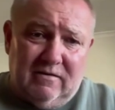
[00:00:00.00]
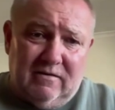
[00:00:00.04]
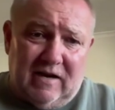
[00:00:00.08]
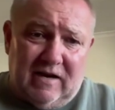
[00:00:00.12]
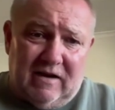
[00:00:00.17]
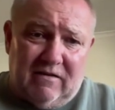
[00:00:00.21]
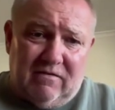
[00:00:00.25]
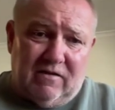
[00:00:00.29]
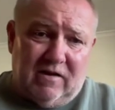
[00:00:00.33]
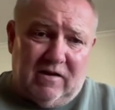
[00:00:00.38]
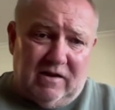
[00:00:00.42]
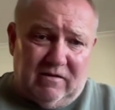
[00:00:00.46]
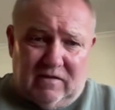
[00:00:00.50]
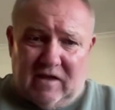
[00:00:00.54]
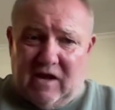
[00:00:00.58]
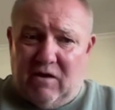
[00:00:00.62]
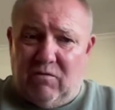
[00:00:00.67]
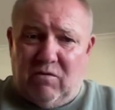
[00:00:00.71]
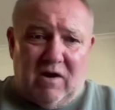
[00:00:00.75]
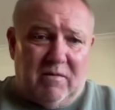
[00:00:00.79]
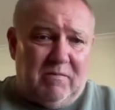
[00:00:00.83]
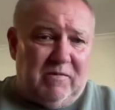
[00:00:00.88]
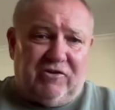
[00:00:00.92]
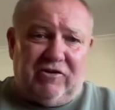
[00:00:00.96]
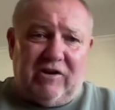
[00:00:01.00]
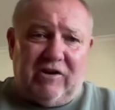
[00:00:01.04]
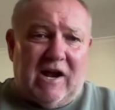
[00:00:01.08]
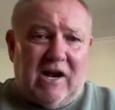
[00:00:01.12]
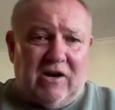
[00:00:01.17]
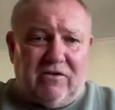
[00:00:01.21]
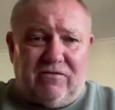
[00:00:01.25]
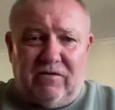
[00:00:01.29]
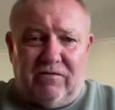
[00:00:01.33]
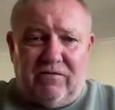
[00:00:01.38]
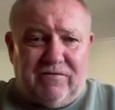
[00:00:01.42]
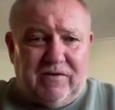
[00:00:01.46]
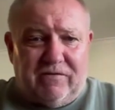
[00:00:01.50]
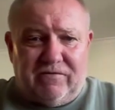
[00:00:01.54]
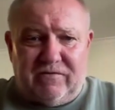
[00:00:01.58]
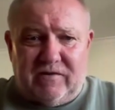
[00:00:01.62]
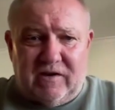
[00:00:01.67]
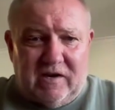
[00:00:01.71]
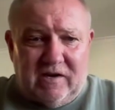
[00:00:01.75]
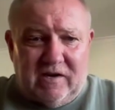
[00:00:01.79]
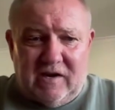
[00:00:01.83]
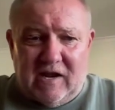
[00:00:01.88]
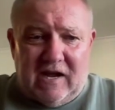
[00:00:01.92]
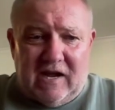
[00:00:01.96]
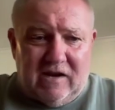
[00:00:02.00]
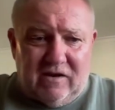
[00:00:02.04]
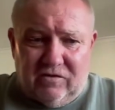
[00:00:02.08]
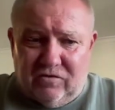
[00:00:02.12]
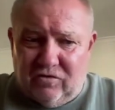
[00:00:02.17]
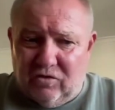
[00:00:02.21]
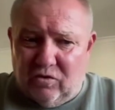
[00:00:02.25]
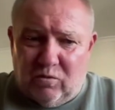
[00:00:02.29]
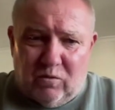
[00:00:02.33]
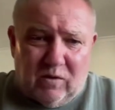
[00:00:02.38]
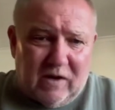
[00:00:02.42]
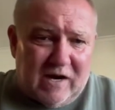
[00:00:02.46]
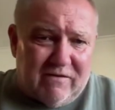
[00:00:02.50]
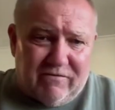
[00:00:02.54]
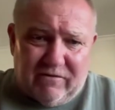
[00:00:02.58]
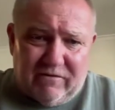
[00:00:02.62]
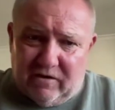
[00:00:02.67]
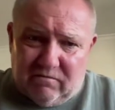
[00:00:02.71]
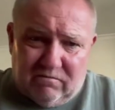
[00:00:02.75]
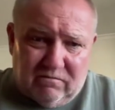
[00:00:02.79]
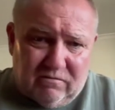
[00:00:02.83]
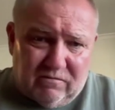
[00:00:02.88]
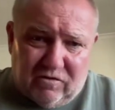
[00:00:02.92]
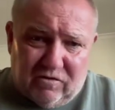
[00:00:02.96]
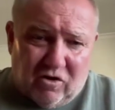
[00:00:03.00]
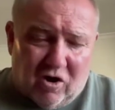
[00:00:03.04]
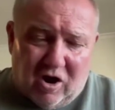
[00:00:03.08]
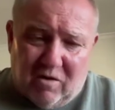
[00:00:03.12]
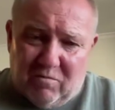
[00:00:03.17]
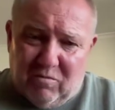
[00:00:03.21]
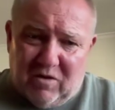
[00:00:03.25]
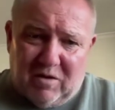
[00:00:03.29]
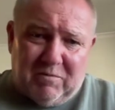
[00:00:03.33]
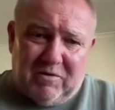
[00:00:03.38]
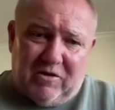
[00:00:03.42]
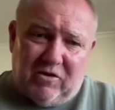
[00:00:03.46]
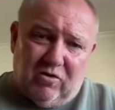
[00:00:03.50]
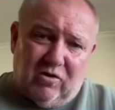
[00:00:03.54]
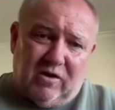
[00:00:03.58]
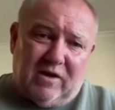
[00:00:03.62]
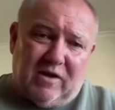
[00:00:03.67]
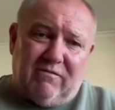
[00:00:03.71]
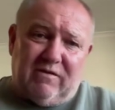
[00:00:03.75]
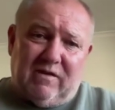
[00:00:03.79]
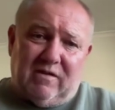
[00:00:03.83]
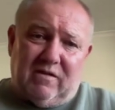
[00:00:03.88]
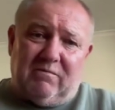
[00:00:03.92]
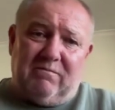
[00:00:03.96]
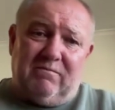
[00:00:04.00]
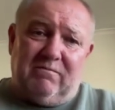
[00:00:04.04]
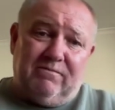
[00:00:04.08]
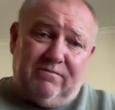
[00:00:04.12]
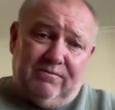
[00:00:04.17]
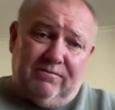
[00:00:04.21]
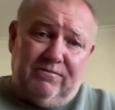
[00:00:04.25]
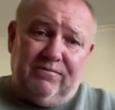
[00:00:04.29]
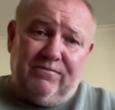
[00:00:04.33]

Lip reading: and they won't be charged for 15 days or whatever time limit you're giving them.